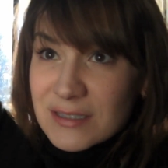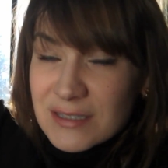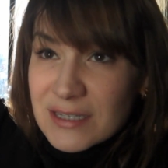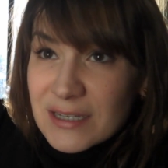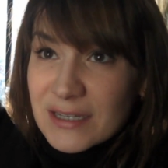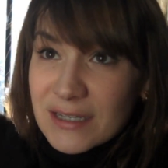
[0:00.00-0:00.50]

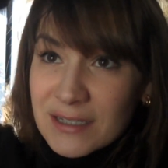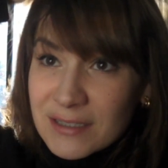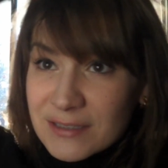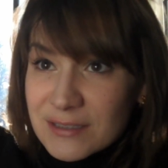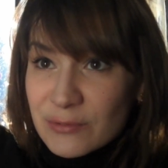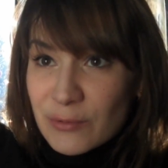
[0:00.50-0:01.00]

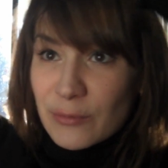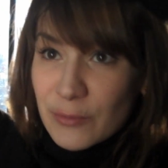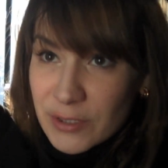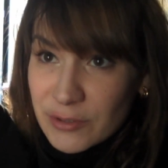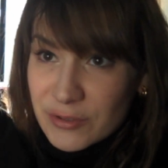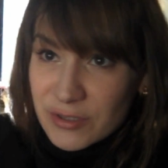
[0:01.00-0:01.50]
teens when
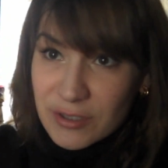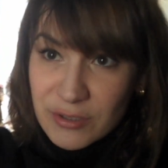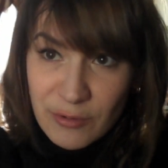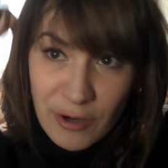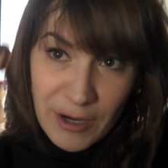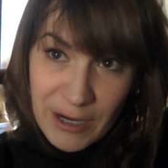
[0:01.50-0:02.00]
we used to
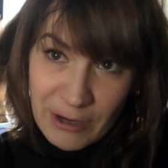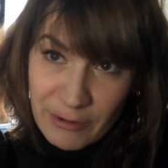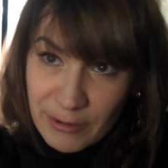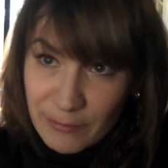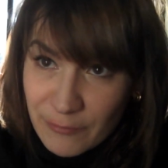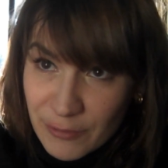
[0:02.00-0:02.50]
do our hair
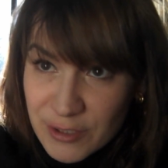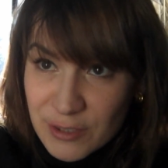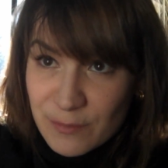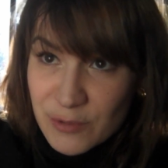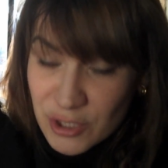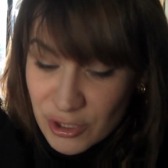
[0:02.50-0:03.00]
in them for
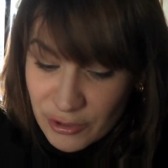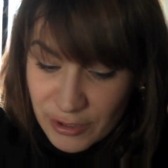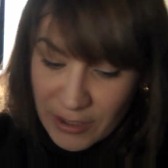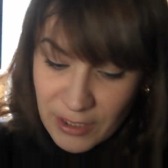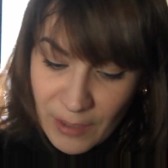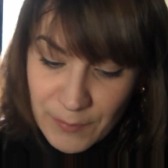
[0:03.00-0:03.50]

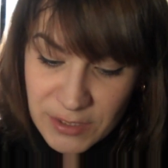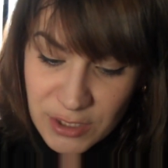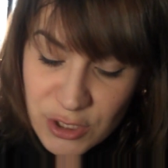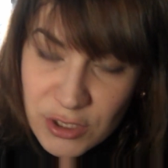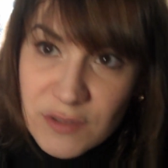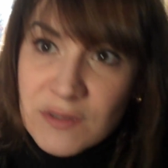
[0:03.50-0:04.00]
cheerleading
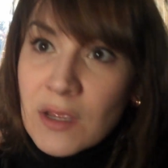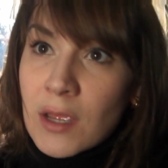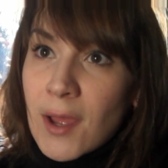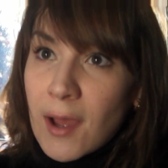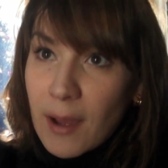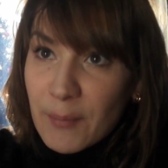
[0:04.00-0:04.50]
competitions,
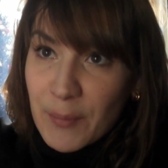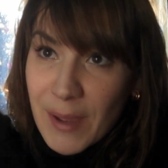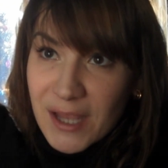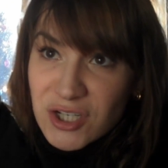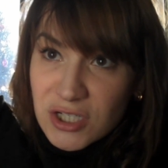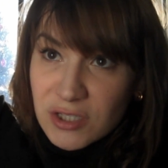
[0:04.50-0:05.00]
I'm
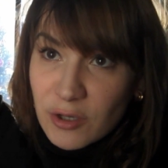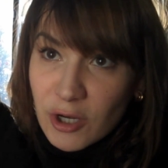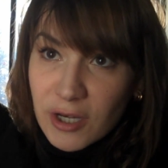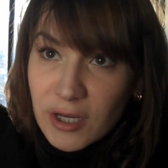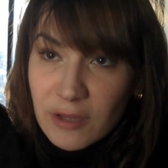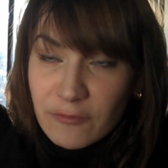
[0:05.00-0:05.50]
imagining they're
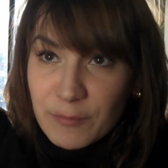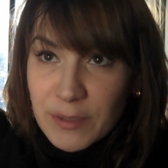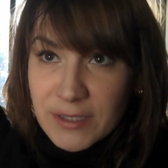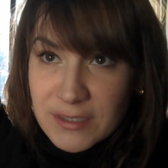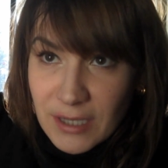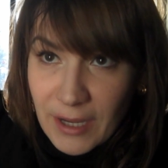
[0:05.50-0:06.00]
gonna give me
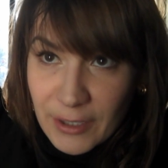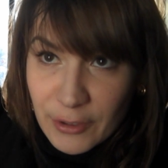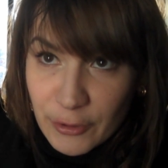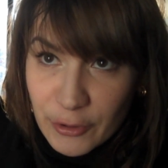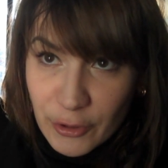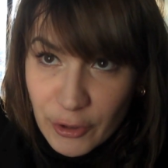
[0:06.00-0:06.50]
a
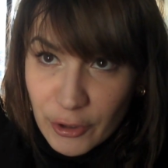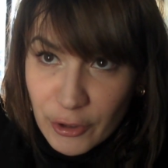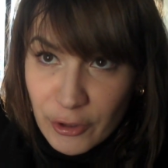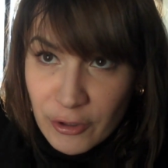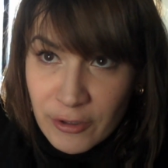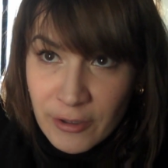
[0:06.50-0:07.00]
tighter
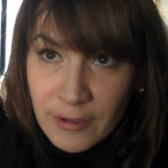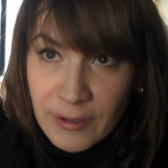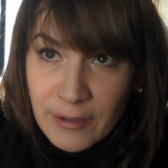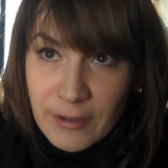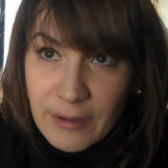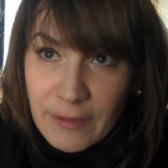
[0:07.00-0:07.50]
curl
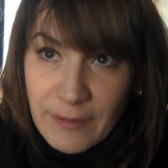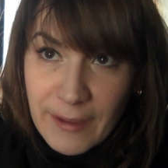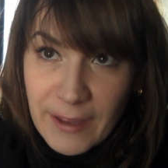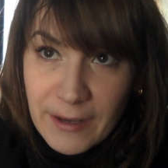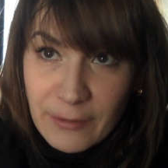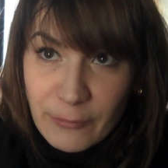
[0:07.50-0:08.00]

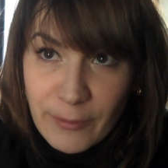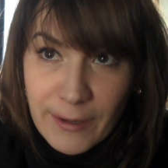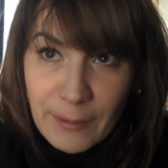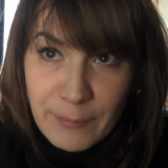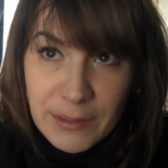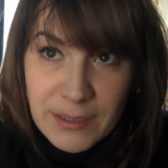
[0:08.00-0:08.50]
than what
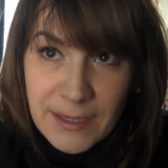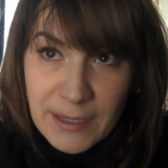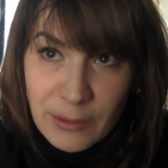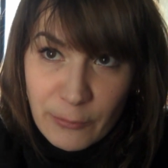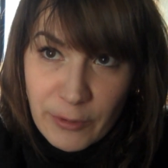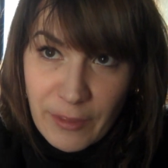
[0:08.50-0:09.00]
I've been
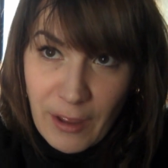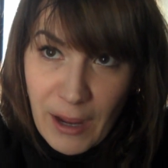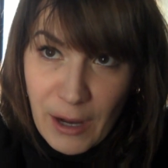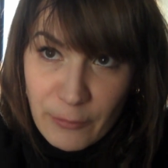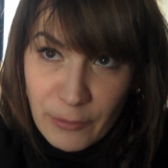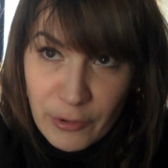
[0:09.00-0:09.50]
getting with
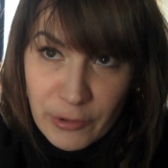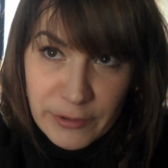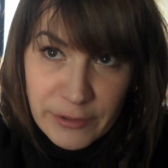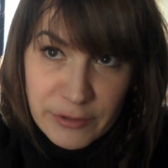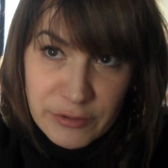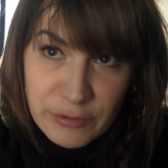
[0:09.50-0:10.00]
hot
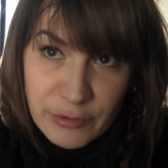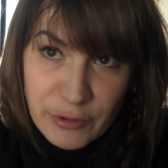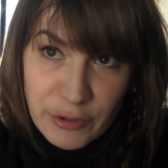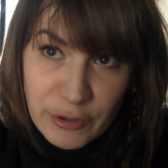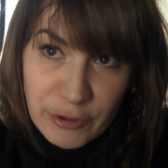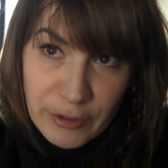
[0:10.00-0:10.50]
rollers or the
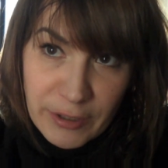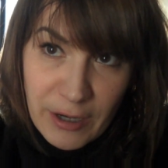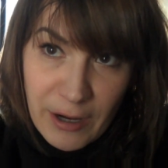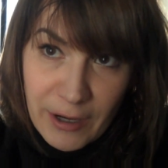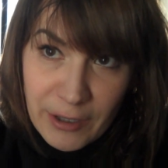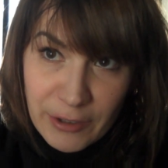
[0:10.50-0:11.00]
curling
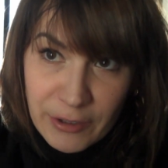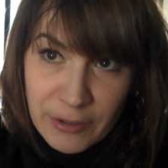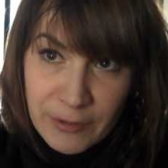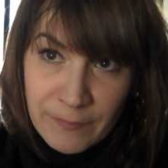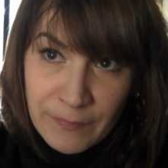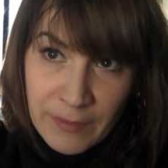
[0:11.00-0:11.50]
iron.
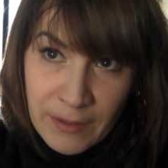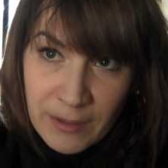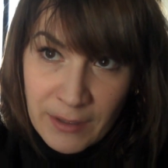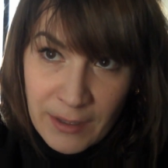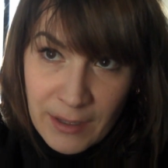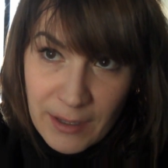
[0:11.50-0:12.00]

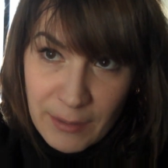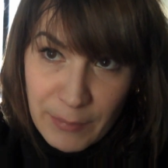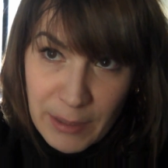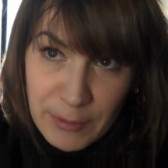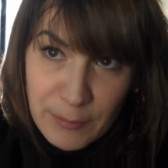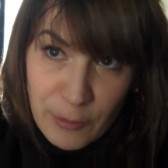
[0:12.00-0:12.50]
And
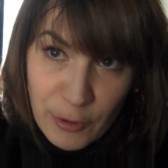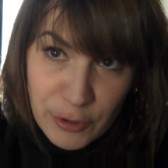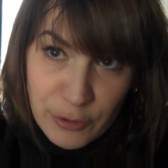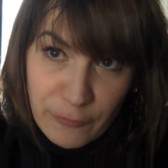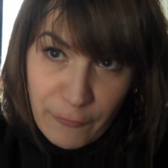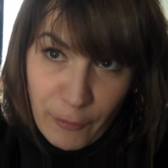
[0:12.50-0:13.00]
maybe more
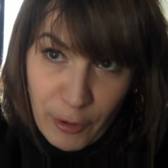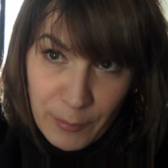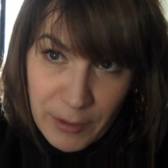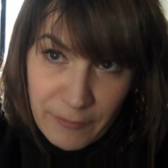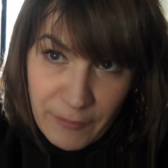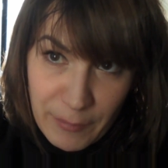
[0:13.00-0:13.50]
uniform
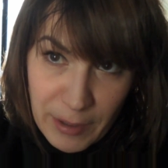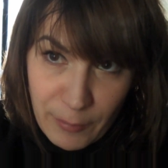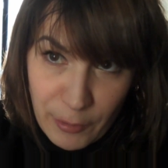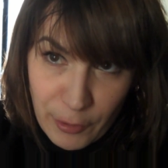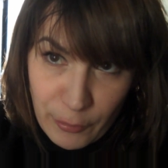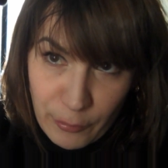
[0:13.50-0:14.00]
if I'm
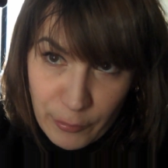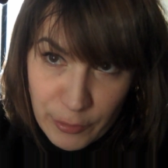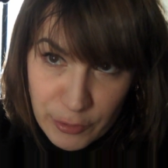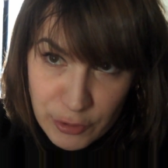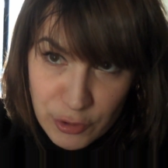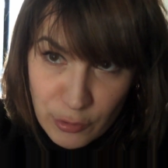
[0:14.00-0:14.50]
able
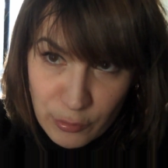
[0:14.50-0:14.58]
to, to